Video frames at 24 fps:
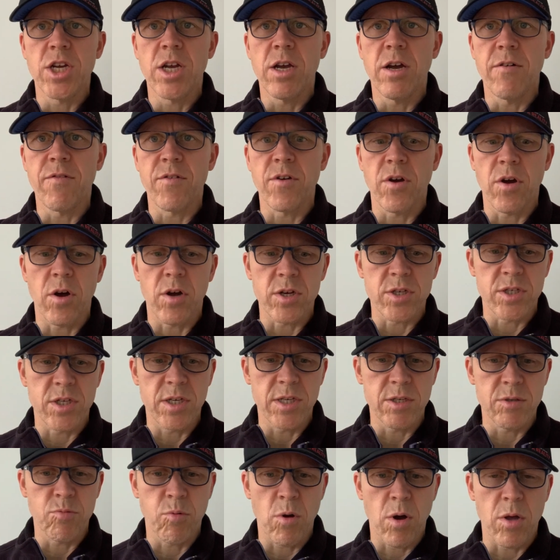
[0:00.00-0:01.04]
of course,
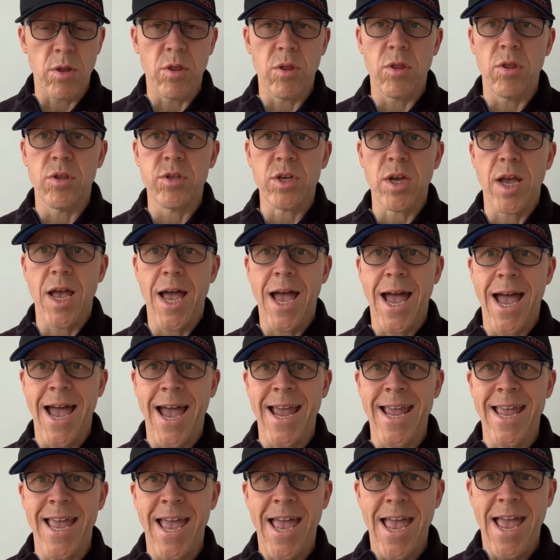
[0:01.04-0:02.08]
is what
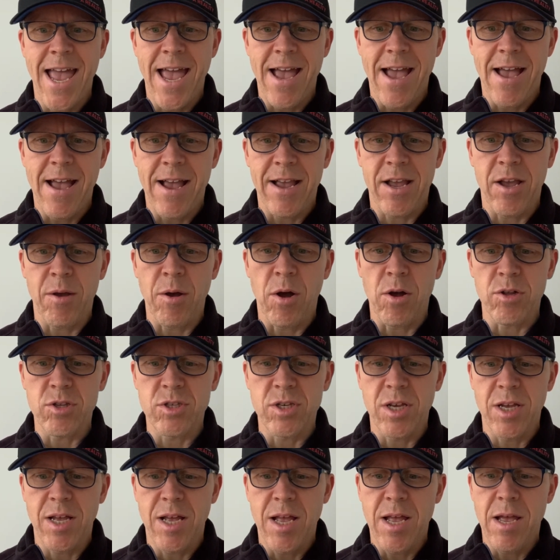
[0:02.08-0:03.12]
I
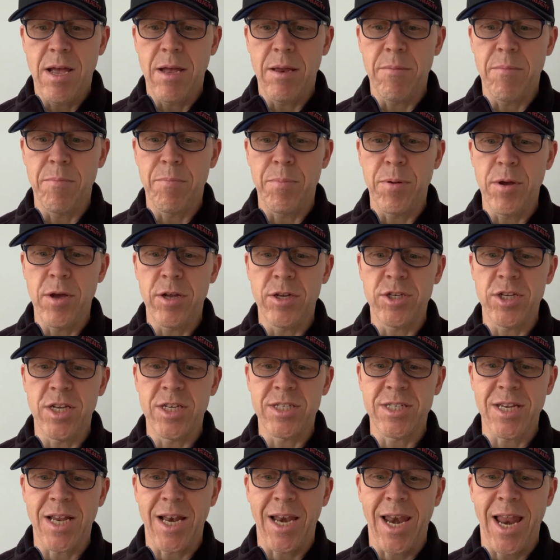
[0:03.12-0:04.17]
got and
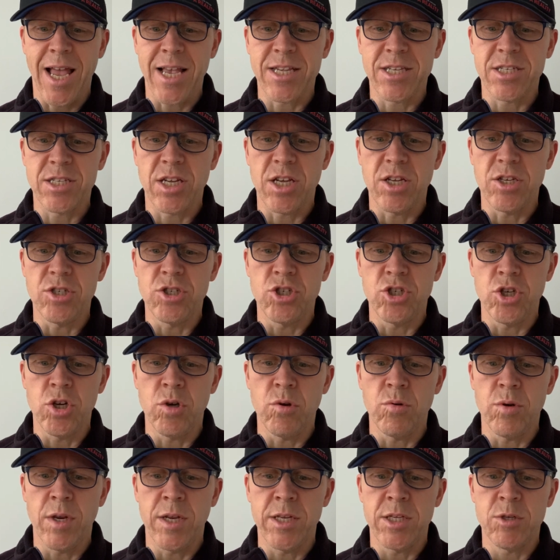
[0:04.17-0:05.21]
purchased last
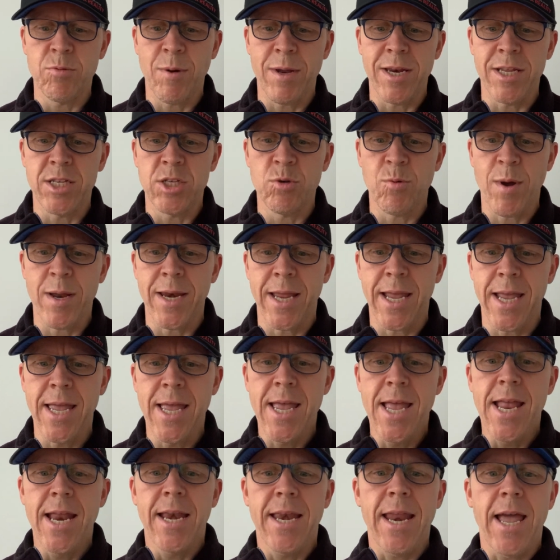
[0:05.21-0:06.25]
June in 2020.
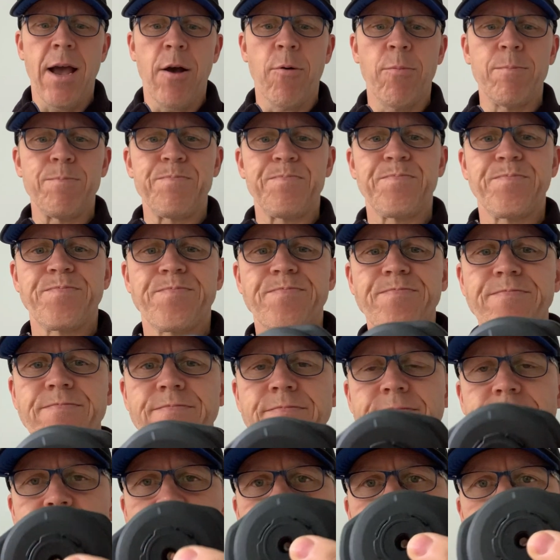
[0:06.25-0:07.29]
Now,
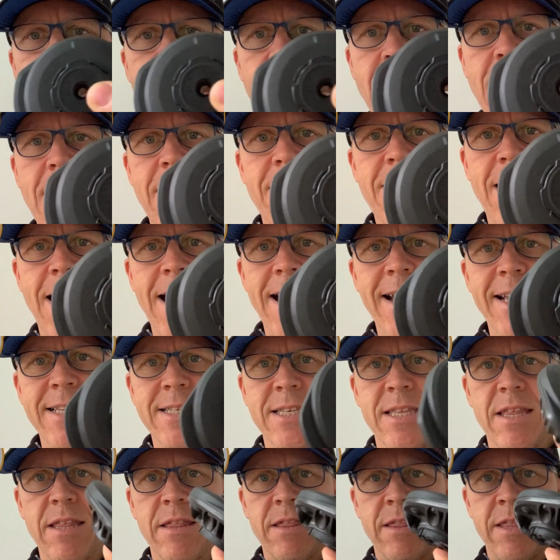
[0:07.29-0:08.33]
that
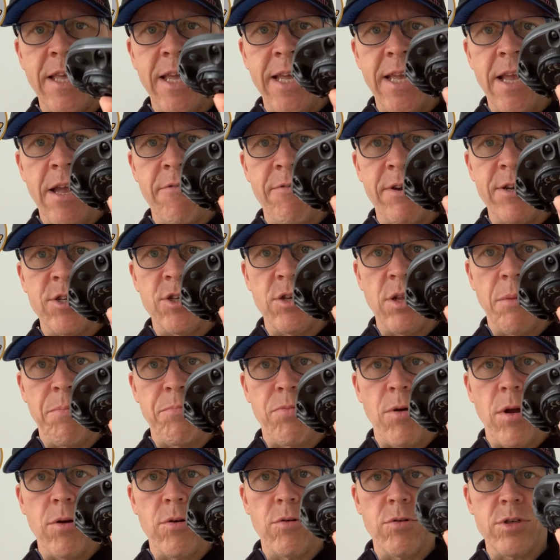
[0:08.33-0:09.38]
is the original
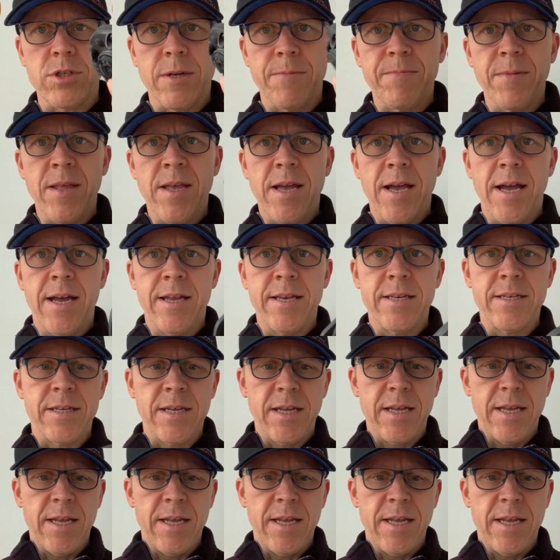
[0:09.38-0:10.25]
product, and